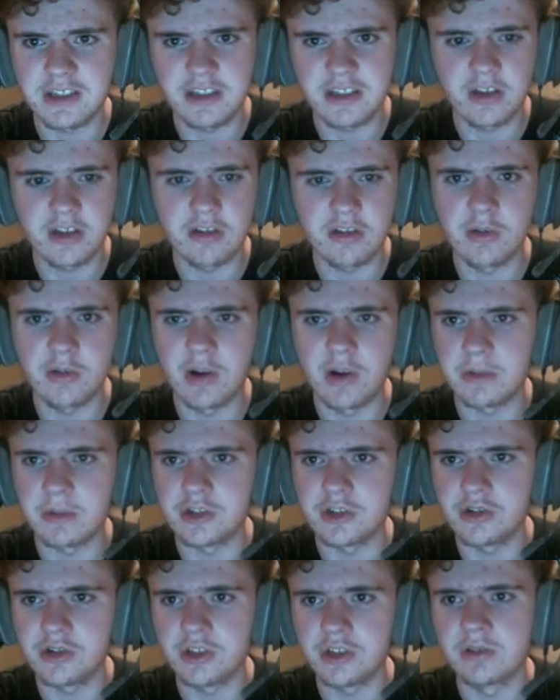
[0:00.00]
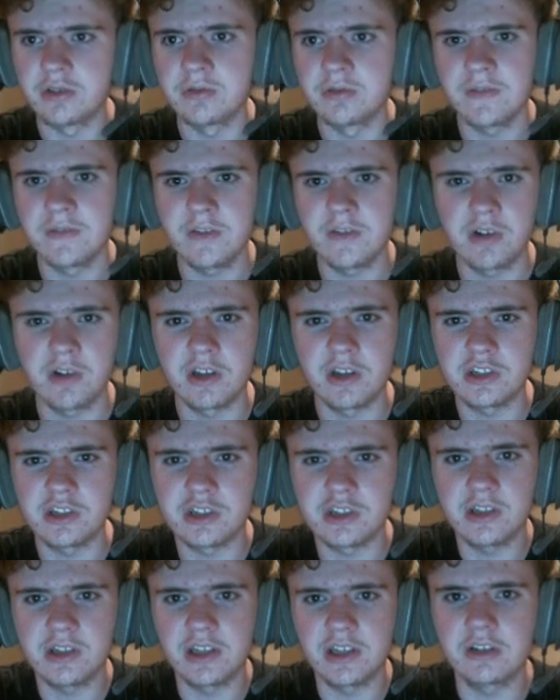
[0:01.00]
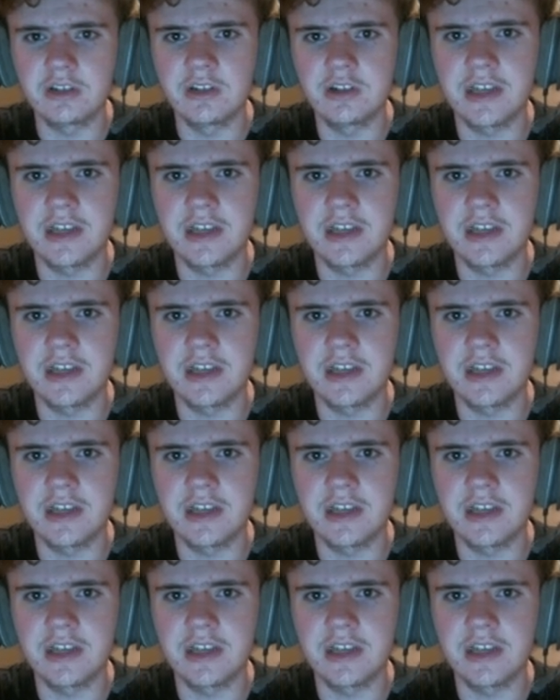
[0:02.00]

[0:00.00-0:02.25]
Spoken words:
the only one I'm gonna show you. If you wanna like look